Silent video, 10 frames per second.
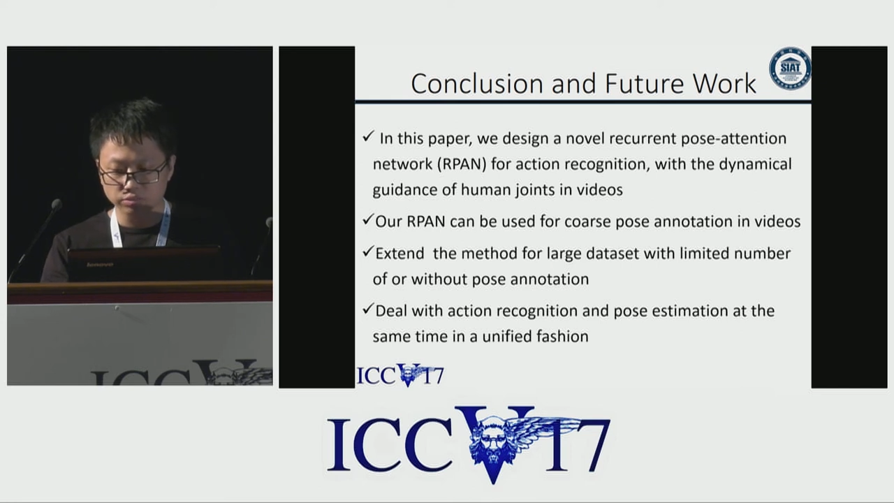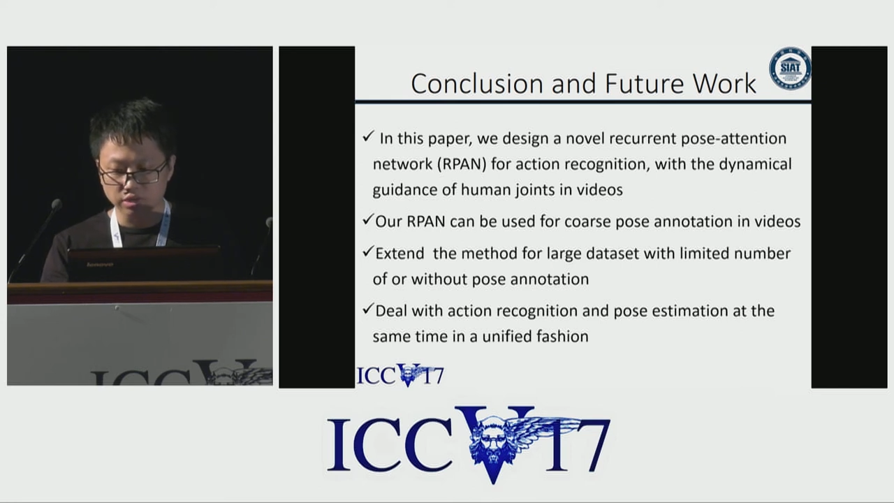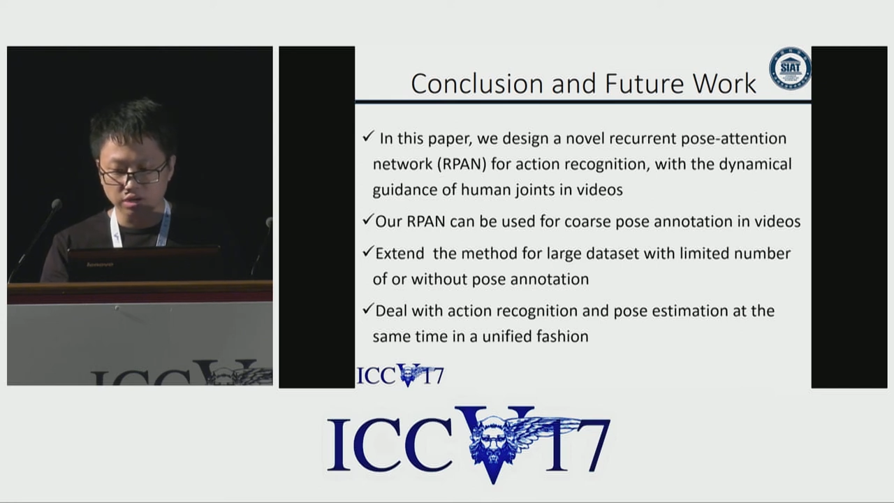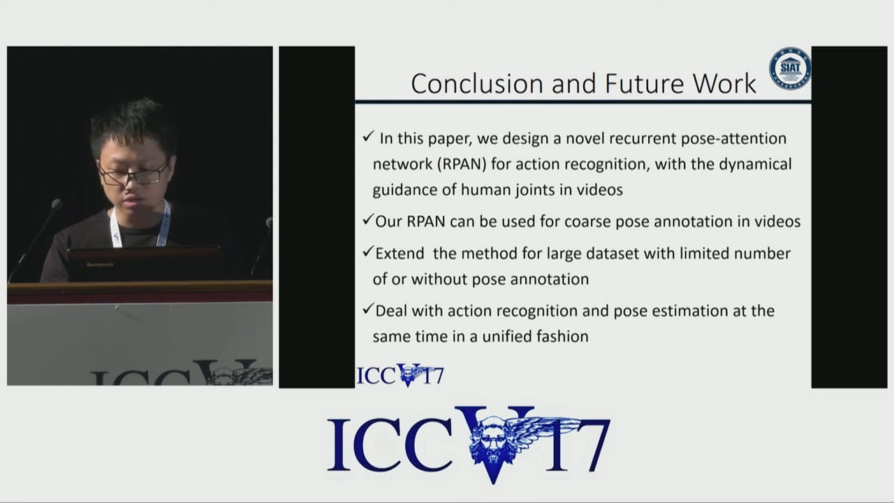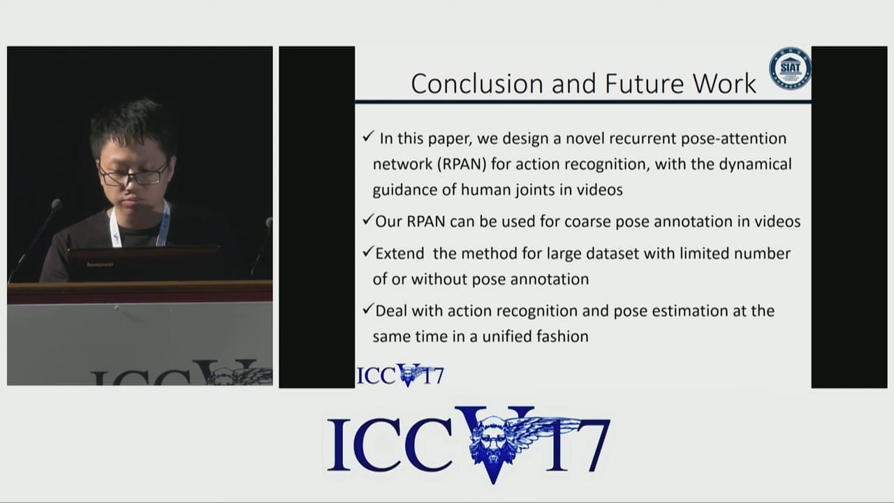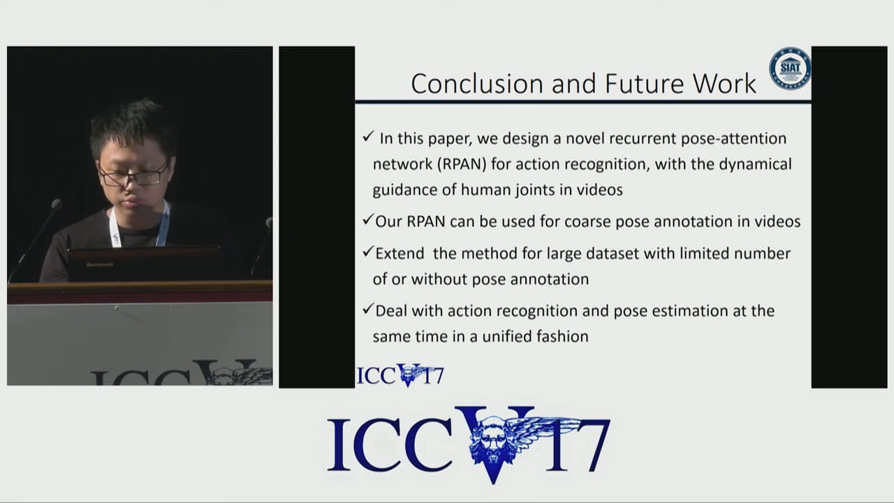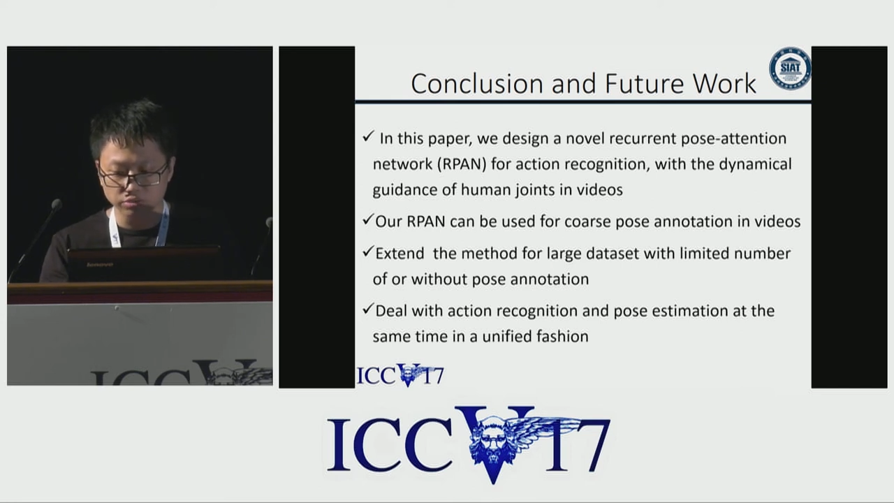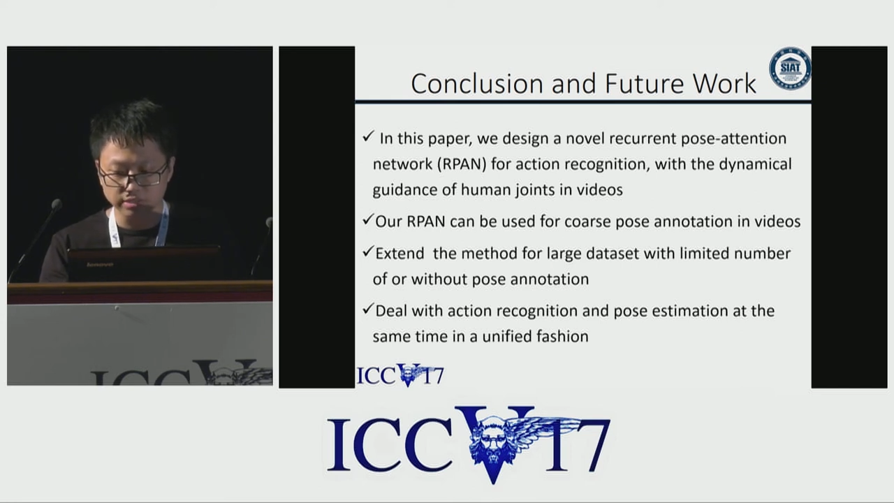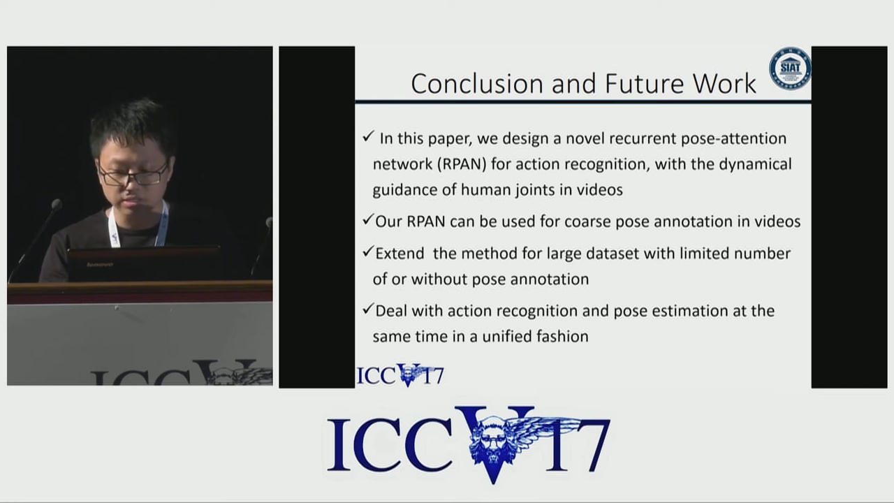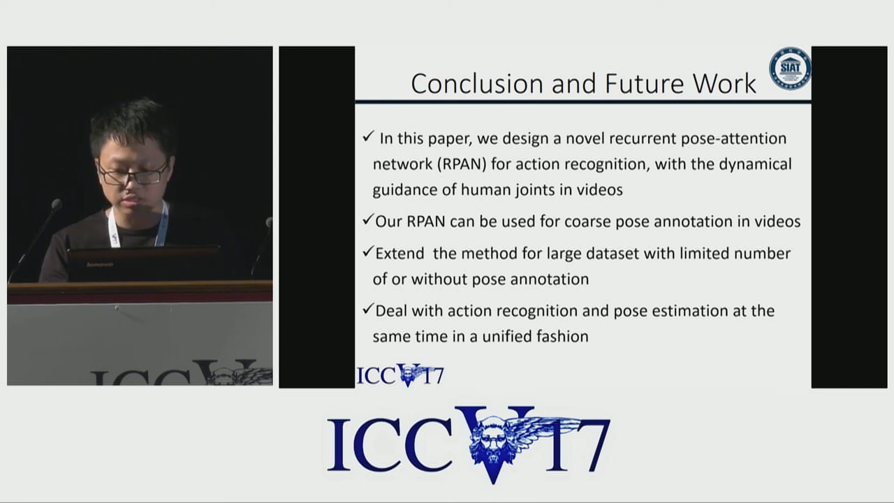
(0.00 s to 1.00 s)
on pose
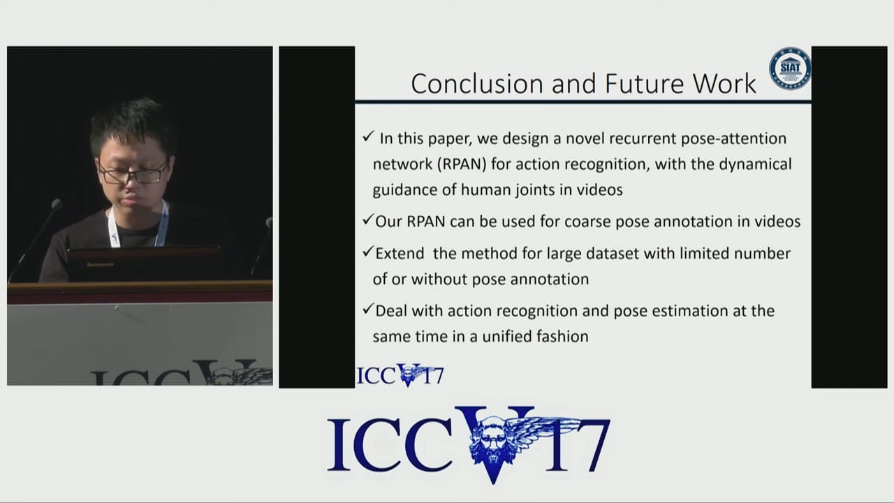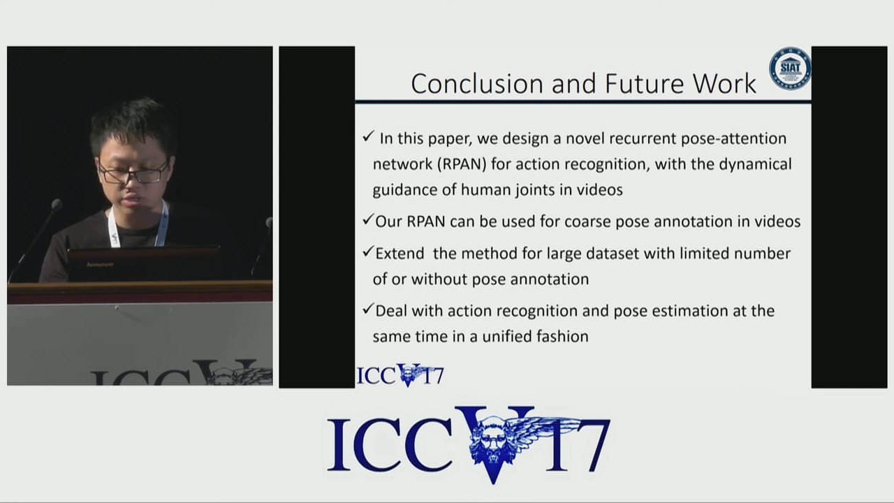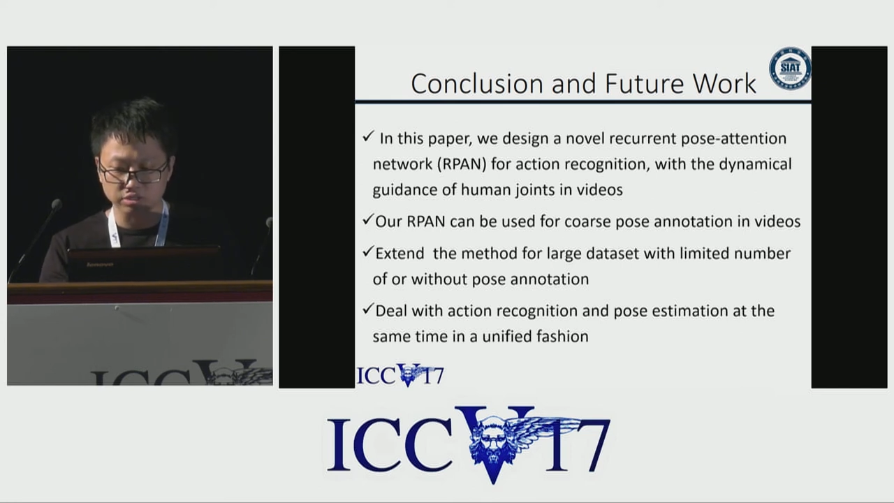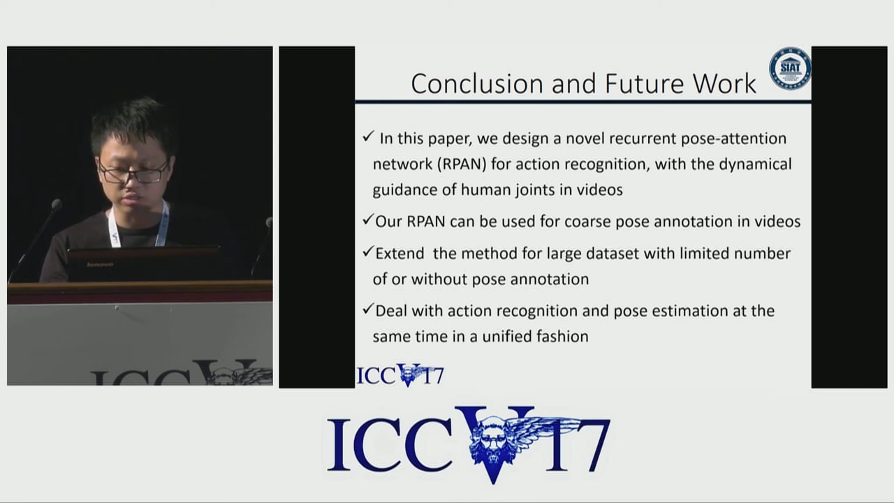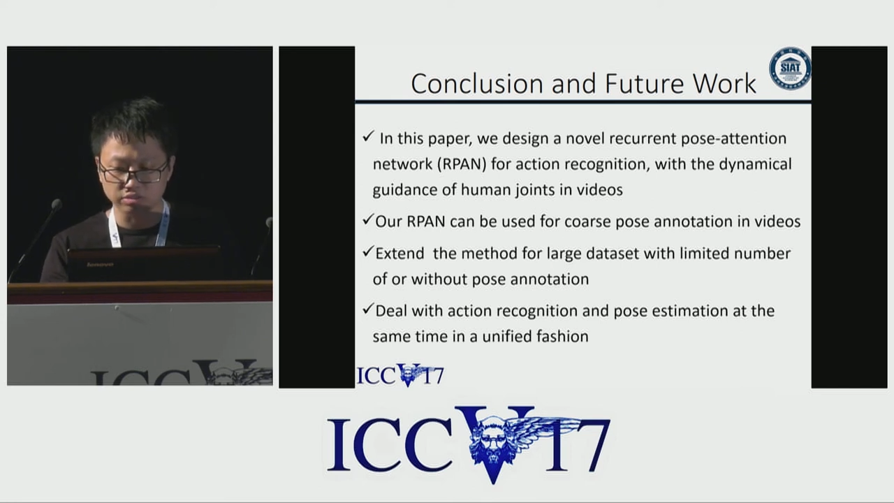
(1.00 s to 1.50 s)
estimation,